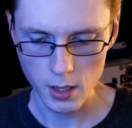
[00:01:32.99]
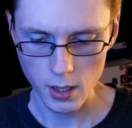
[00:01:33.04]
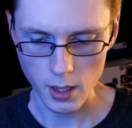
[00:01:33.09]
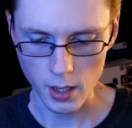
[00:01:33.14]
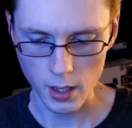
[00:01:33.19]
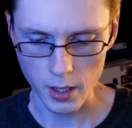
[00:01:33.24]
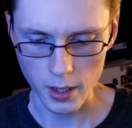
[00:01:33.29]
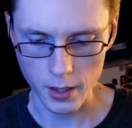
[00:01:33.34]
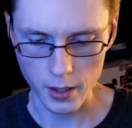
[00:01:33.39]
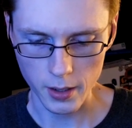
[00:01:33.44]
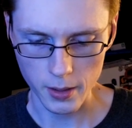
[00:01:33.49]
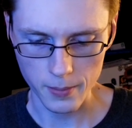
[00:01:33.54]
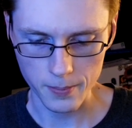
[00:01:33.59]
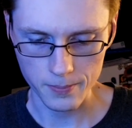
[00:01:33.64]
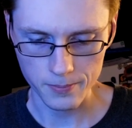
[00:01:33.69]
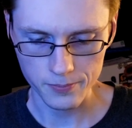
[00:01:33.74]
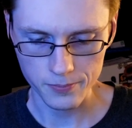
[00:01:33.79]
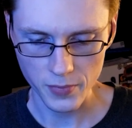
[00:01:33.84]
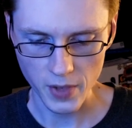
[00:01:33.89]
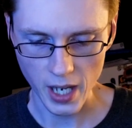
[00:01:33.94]
I
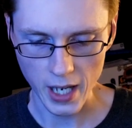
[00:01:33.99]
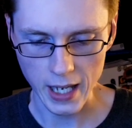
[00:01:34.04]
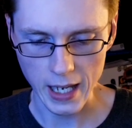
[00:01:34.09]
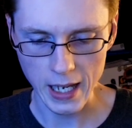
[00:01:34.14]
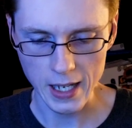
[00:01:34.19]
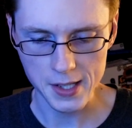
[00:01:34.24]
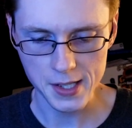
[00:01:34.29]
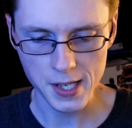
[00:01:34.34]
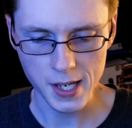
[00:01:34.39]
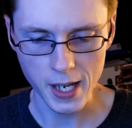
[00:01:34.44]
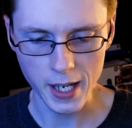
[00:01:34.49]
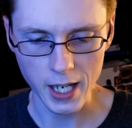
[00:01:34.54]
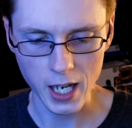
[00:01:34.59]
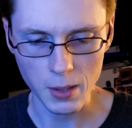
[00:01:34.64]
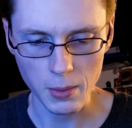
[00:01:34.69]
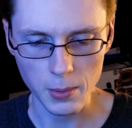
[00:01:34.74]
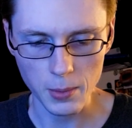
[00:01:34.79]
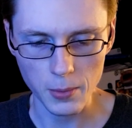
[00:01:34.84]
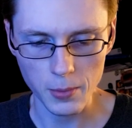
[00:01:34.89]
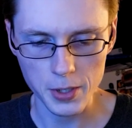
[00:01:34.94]
can't
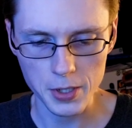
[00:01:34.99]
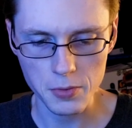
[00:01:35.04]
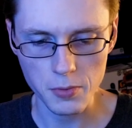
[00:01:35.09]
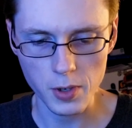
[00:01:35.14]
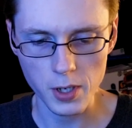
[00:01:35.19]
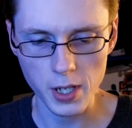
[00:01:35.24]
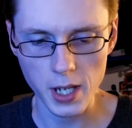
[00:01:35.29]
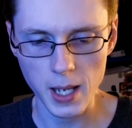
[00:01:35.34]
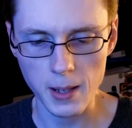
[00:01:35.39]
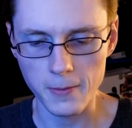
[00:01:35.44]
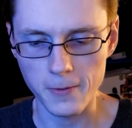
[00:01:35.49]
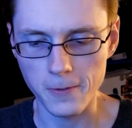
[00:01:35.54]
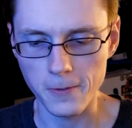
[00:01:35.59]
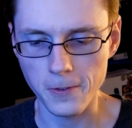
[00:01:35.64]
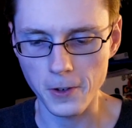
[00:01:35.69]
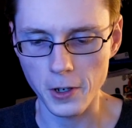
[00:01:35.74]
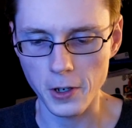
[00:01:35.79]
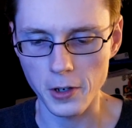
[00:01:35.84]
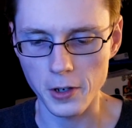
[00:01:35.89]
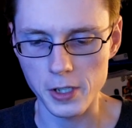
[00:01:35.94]
remember which one came
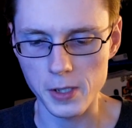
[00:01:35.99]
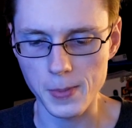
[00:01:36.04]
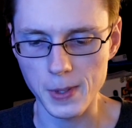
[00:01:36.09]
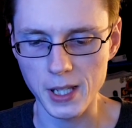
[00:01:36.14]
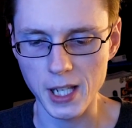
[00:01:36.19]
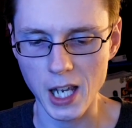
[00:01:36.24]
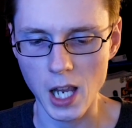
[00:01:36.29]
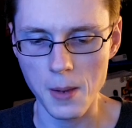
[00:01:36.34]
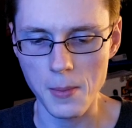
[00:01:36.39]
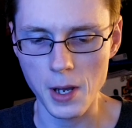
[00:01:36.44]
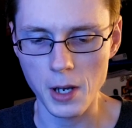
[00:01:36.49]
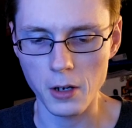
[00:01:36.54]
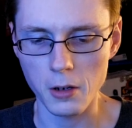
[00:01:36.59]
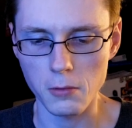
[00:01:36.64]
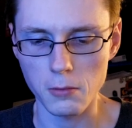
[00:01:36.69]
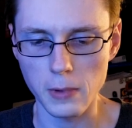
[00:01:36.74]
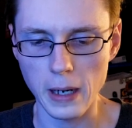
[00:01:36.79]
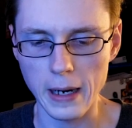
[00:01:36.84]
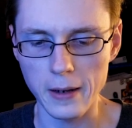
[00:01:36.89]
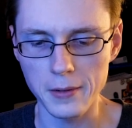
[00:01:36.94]
first, but they came out
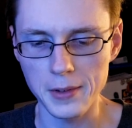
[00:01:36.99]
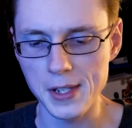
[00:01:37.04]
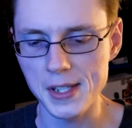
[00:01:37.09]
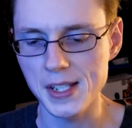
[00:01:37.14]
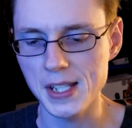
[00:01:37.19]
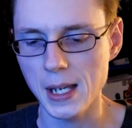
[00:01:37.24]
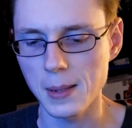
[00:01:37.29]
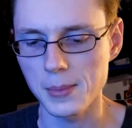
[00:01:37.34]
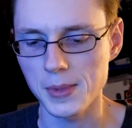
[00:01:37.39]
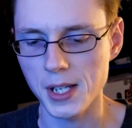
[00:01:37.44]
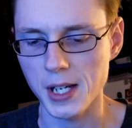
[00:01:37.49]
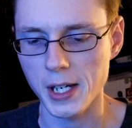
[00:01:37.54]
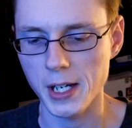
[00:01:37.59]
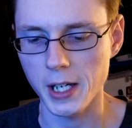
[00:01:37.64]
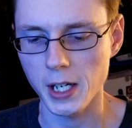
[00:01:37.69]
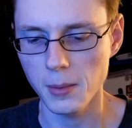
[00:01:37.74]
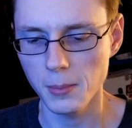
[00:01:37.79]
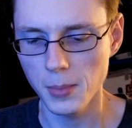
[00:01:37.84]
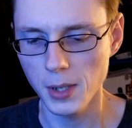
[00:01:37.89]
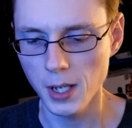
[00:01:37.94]
around the same
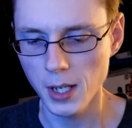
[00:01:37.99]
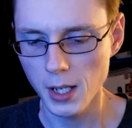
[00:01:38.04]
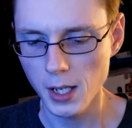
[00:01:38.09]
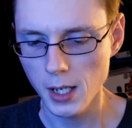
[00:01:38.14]
time.